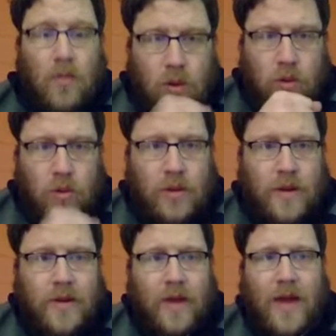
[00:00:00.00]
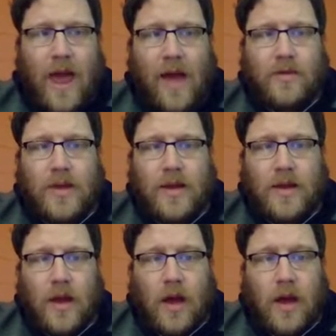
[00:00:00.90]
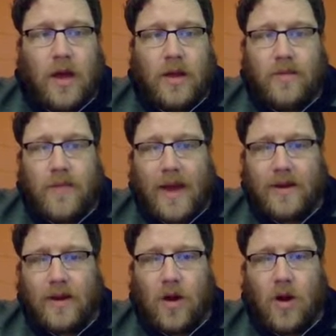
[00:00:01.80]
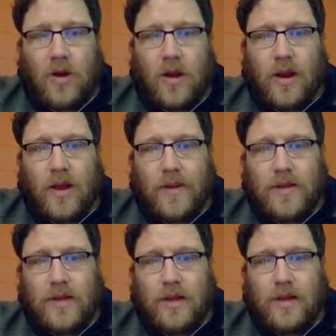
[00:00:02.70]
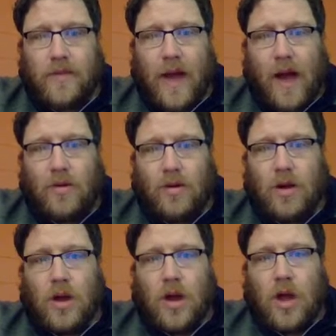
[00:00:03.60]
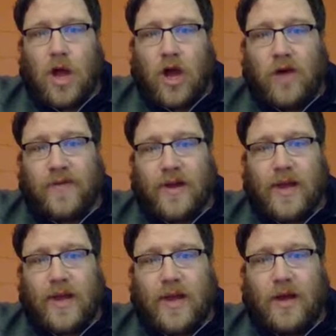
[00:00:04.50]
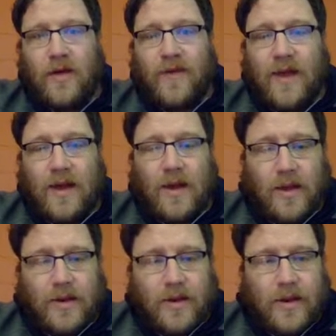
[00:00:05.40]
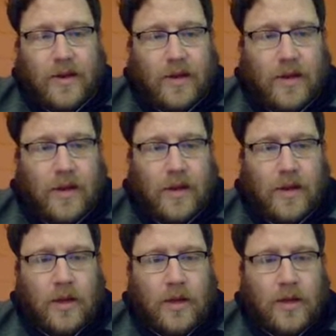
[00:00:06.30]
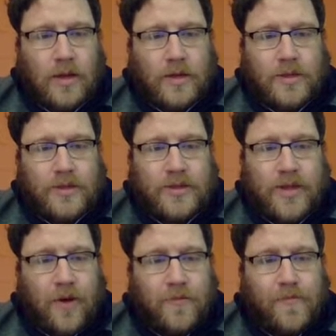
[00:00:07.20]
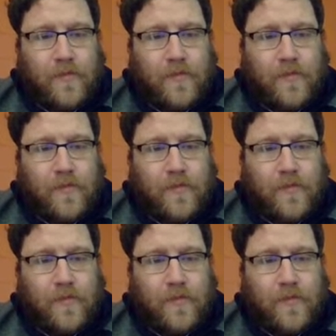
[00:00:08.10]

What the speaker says: It says, how did the Magna Carta limit the power of the King of England? So,